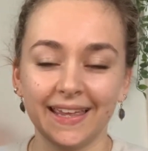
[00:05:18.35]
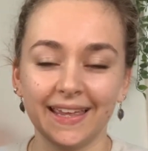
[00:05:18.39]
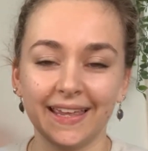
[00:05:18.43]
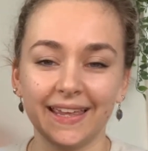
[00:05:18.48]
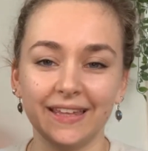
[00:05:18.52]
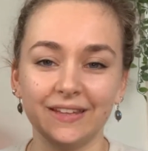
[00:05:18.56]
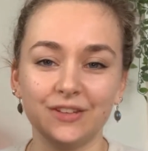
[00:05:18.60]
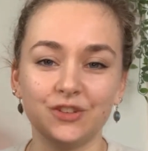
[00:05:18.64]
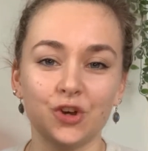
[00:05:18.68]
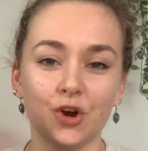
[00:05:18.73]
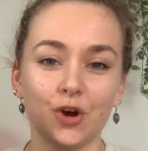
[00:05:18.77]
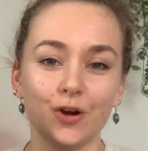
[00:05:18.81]

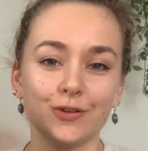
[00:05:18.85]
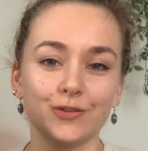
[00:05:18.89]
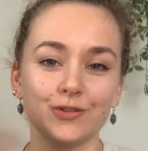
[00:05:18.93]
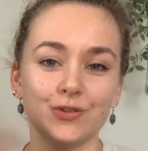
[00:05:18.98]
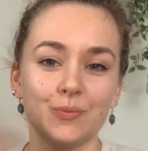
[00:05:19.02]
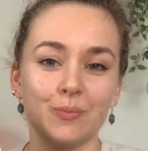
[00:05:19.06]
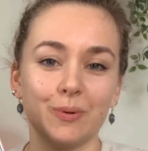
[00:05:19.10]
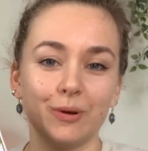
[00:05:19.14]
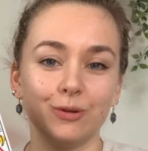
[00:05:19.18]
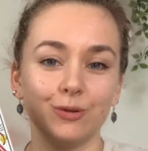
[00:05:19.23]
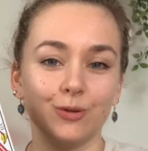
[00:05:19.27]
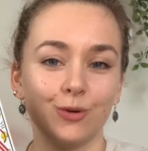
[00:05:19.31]
It talks
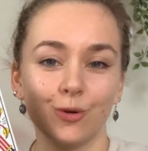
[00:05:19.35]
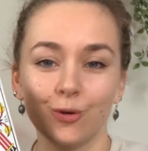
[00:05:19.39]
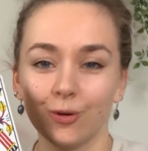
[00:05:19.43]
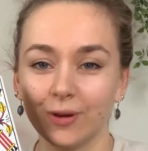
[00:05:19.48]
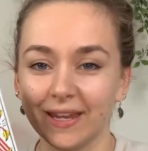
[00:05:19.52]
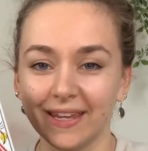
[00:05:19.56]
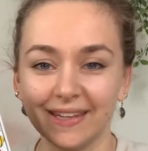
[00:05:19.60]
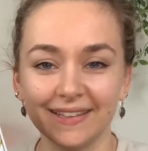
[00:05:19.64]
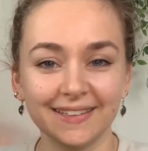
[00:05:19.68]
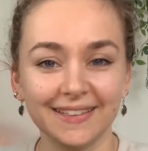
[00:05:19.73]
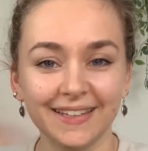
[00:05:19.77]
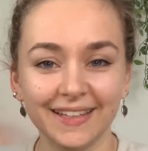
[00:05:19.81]
about
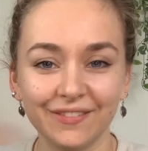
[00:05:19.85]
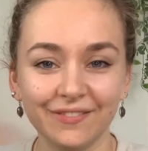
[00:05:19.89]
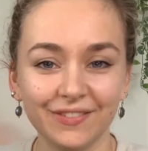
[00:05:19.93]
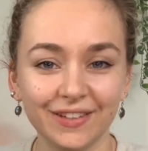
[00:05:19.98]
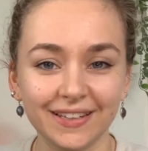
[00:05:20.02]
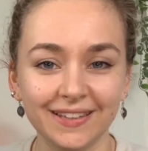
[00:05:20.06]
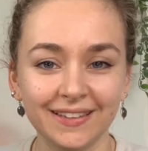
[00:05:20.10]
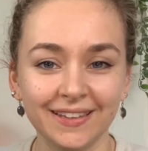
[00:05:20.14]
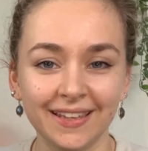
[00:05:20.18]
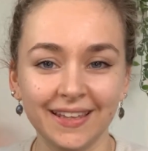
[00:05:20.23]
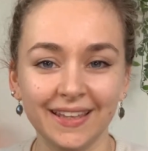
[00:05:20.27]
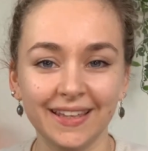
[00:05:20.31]

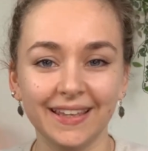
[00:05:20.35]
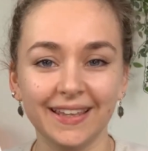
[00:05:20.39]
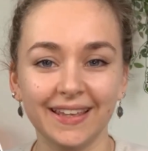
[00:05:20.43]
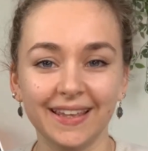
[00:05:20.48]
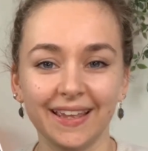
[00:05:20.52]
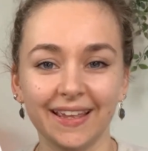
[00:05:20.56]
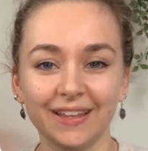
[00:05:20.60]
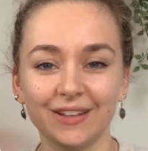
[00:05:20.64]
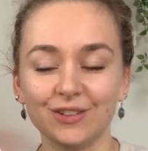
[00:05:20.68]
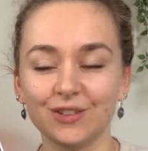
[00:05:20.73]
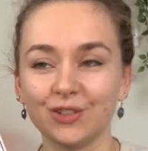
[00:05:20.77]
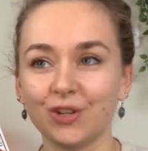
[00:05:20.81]
creativity.
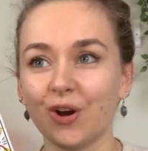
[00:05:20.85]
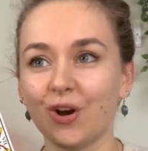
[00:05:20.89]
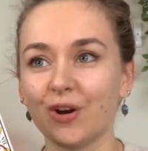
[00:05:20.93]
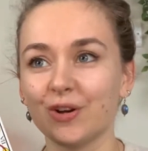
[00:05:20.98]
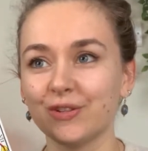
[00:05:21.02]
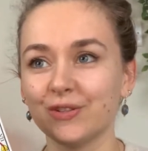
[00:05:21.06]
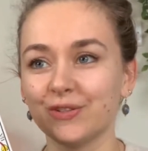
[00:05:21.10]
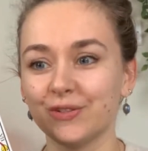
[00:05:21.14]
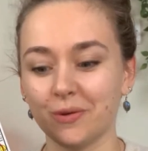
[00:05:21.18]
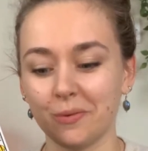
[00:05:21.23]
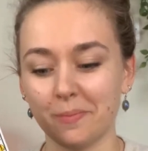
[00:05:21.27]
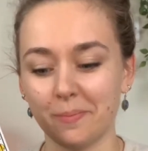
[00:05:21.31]
It
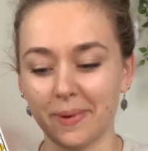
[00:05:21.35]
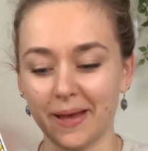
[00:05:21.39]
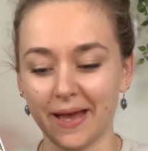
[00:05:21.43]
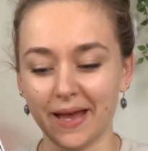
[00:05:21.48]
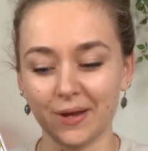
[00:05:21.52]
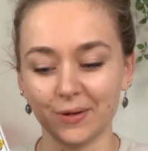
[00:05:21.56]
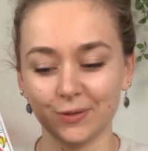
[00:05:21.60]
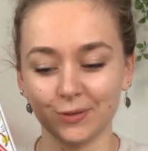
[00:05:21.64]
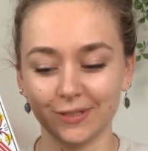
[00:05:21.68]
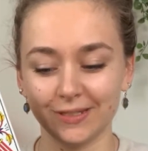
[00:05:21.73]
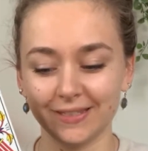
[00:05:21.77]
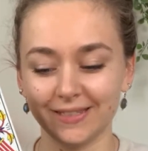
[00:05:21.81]
talks
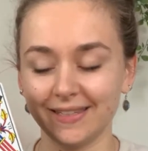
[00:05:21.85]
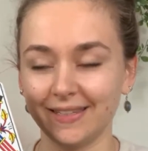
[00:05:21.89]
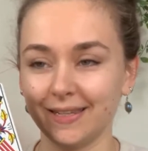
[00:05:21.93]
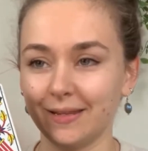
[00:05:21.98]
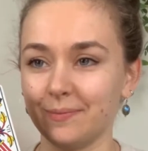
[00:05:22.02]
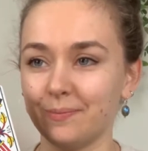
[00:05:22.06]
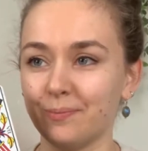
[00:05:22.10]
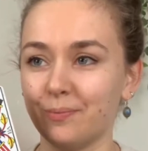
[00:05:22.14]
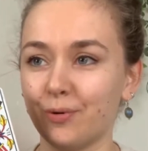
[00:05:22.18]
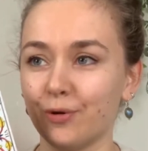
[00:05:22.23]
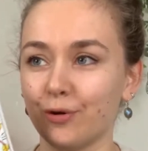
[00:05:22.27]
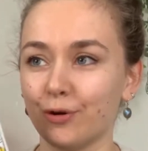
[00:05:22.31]
about the
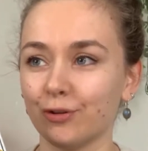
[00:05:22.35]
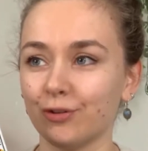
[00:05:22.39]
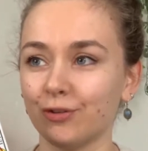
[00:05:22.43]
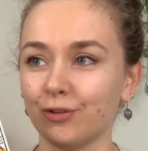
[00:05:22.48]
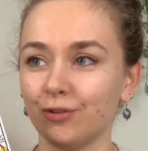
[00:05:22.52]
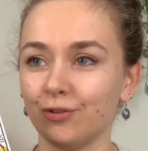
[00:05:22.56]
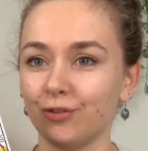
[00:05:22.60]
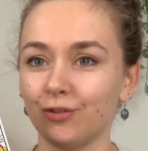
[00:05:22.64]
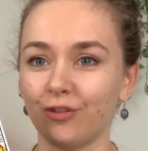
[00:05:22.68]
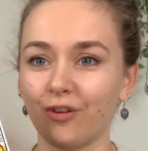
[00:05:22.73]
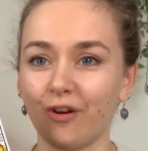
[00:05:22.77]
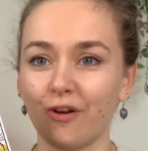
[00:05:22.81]

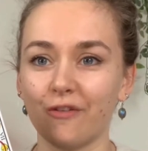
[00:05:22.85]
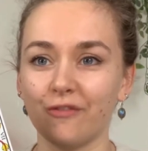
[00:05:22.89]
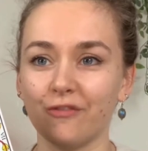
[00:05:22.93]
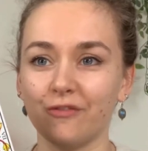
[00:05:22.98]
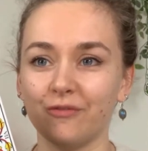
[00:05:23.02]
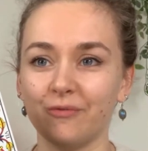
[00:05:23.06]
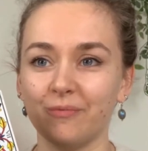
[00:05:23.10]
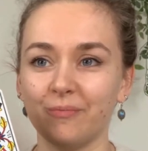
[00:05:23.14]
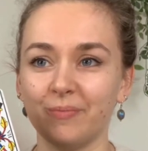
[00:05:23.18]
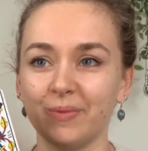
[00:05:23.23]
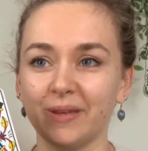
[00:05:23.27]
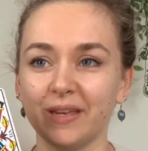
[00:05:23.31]
importance
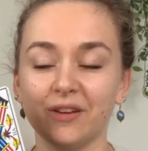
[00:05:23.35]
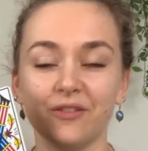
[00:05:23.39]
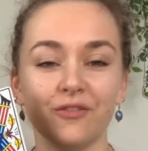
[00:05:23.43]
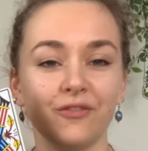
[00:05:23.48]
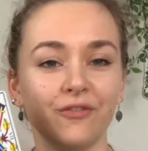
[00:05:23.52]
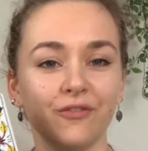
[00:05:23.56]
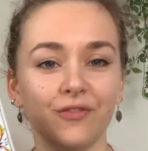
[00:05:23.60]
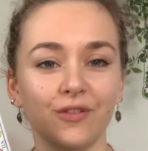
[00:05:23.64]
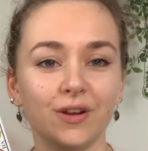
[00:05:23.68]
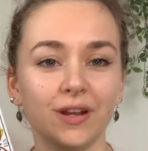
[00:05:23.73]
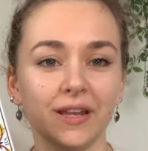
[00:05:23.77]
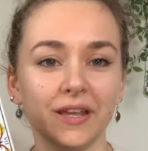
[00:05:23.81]
of being
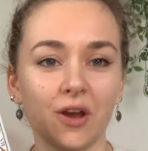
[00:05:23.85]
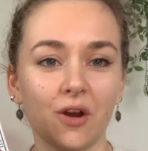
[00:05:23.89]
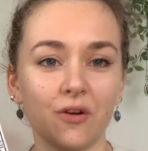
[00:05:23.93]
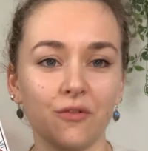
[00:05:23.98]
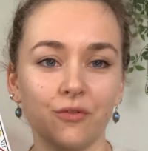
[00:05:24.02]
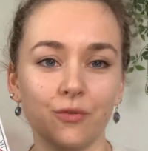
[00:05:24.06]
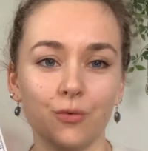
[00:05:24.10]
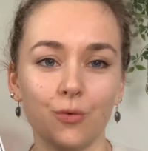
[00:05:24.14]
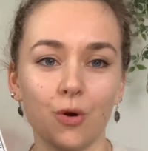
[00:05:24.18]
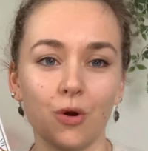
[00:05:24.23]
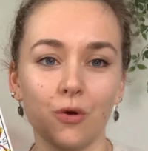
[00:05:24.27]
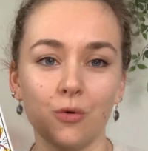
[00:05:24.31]
fully
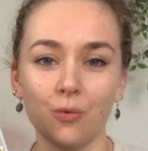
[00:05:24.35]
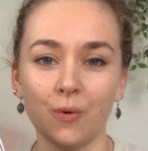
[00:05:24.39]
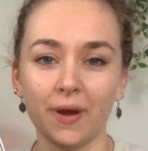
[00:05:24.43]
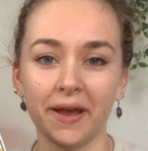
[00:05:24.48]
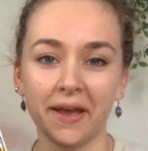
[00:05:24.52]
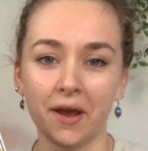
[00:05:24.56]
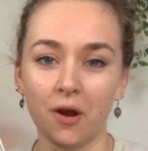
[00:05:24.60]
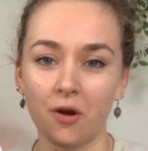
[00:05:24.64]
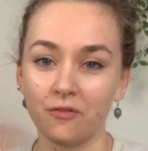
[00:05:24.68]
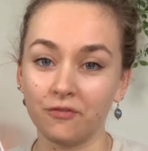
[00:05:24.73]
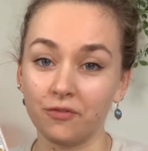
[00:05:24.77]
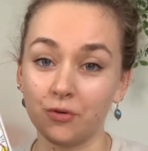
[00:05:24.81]

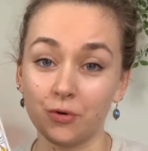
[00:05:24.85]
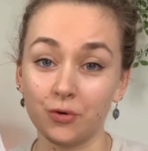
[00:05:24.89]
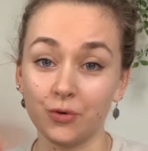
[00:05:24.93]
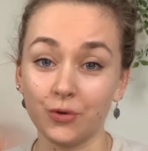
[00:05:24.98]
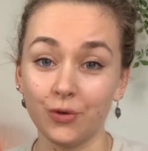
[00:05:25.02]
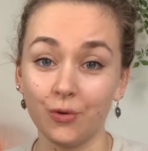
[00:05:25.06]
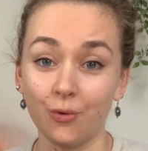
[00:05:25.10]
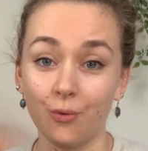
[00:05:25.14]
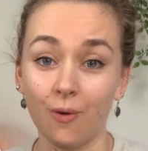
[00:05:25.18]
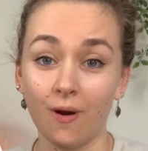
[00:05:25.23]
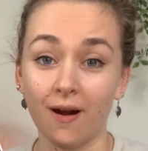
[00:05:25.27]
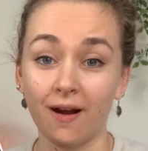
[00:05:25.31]
aware of who
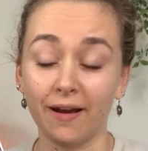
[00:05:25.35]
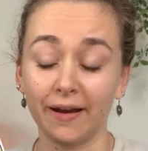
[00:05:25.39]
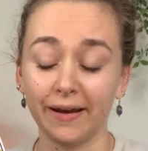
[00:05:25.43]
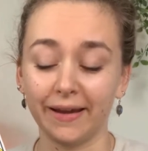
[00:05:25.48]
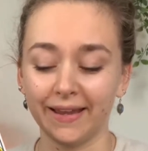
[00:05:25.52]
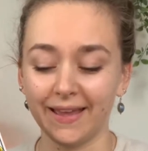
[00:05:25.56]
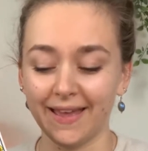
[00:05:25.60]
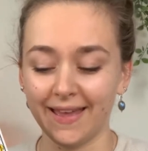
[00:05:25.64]
you are.